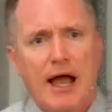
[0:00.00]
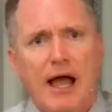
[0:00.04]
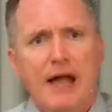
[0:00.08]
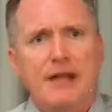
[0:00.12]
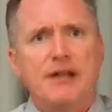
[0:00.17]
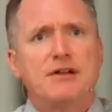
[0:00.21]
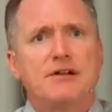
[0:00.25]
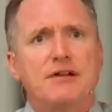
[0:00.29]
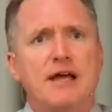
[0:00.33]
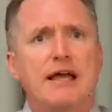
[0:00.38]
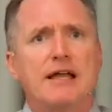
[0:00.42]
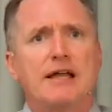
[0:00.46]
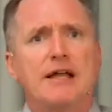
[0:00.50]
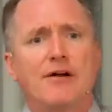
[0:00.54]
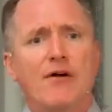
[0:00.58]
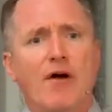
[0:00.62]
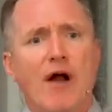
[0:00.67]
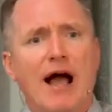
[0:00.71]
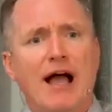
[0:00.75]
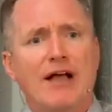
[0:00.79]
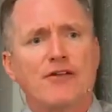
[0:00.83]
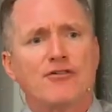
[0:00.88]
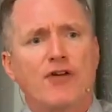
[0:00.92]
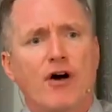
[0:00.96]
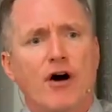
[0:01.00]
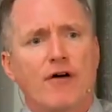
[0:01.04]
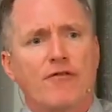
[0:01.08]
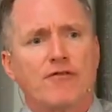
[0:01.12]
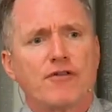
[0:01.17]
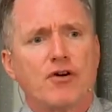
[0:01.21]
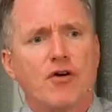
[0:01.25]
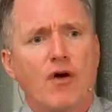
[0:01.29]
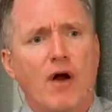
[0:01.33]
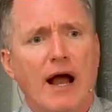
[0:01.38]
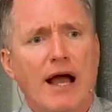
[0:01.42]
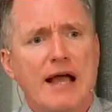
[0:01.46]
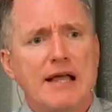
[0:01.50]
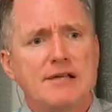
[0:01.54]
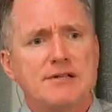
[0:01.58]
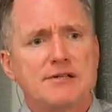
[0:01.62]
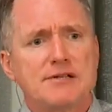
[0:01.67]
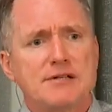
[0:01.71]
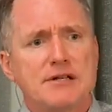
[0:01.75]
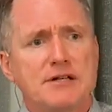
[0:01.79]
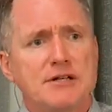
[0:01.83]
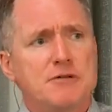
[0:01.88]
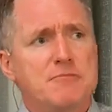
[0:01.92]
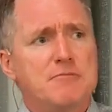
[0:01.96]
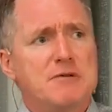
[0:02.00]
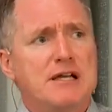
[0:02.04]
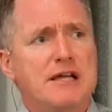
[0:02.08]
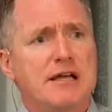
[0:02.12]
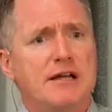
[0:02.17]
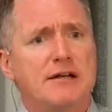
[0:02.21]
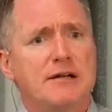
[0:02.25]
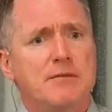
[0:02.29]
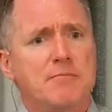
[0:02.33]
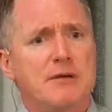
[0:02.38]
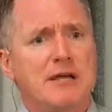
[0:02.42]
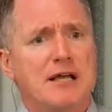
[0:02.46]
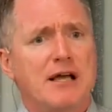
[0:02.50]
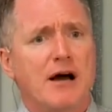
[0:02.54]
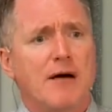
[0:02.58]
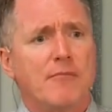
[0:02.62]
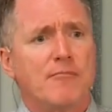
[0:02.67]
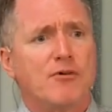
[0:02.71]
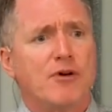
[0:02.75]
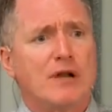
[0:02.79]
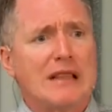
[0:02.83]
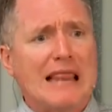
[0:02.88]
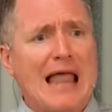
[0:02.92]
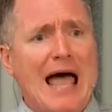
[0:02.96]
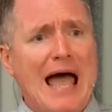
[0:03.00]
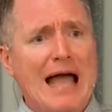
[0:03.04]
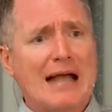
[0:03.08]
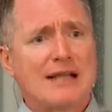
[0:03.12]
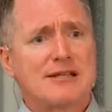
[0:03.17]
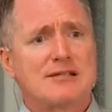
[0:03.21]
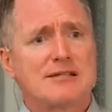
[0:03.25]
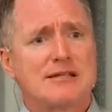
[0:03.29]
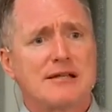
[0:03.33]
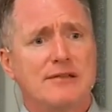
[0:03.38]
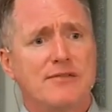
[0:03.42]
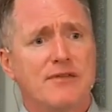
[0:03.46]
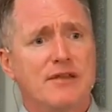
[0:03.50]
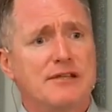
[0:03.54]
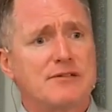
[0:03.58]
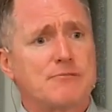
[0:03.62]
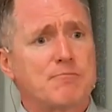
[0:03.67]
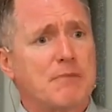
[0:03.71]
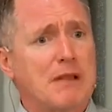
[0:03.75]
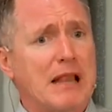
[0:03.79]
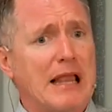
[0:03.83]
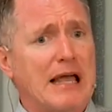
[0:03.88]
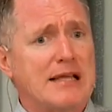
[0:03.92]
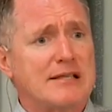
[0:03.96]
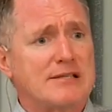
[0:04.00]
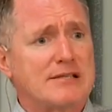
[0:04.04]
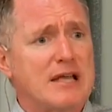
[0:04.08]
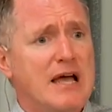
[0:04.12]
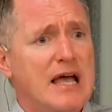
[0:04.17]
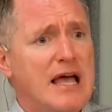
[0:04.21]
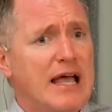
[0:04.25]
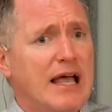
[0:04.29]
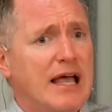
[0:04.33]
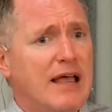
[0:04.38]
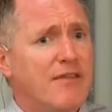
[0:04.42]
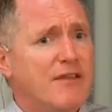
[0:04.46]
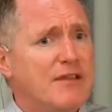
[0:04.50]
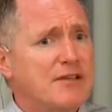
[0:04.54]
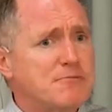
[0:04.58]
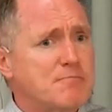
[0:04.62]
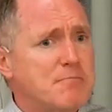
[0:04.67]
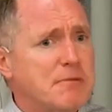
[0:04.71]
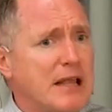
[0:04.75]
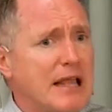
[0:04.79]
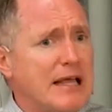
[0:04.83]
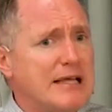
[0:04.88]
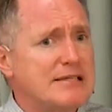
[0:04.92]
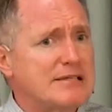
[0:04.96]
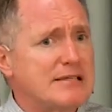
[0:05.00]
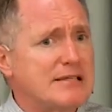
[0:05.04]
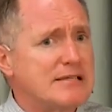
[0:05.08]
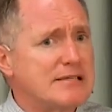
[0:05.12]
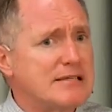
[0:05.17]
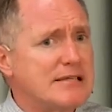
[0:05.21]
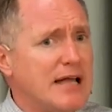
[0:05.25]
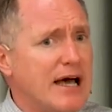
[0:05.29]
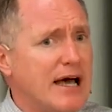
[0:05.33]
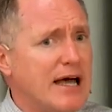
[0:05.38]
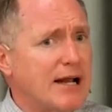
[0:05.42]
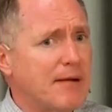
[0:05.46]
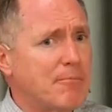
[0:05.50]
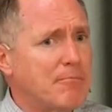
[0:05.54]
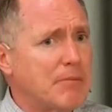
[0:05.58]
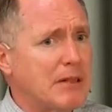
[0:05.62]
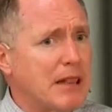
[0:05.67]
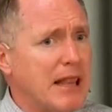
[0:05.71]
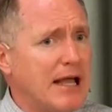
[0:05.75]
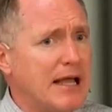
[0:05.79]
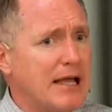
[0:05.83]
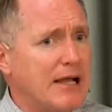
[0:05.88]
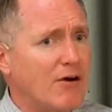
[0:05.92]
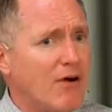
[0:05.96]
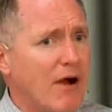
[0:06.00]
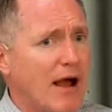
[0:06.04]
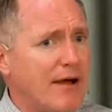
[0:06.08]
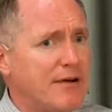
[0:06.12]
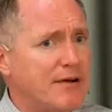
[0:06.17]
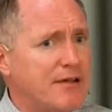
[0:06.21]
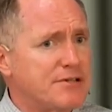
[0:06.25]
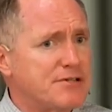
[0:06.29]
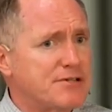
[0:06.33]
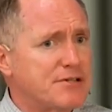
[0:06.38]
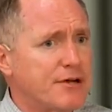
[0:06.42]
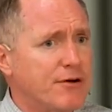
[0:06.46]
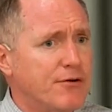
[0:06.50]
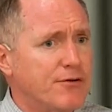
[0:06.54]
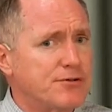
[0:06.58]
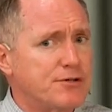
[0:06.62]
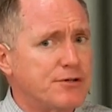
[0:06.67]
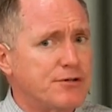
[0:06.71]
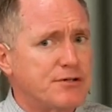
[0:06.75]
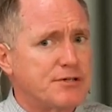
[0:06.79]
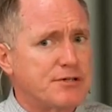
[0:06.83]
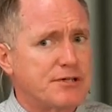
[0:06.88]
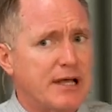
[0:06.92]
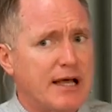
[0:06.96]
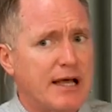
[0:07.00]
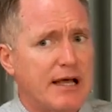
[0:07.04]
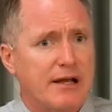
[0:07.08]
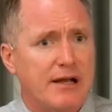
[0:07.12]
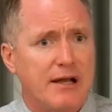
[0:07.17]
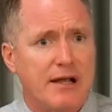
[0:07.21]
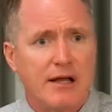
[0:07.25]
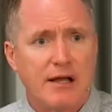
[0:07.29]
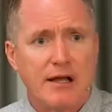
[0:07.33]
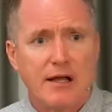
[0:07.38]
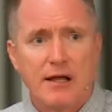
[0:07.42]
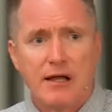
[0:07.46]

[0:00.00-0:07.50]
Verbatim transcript: And you take your eyes off Christ and you begin to become relaxed in this place. And this place is not a playground, as Tozer said.